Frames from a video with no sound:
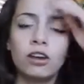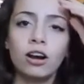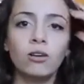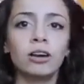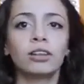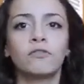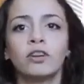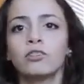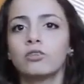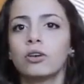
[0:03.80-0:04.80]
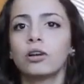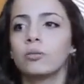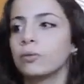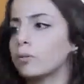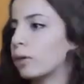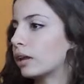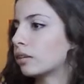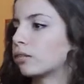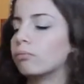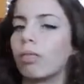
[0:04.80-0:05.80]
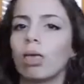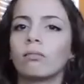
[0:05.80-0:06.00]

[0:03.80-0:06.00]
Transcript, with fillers: So the first store we went is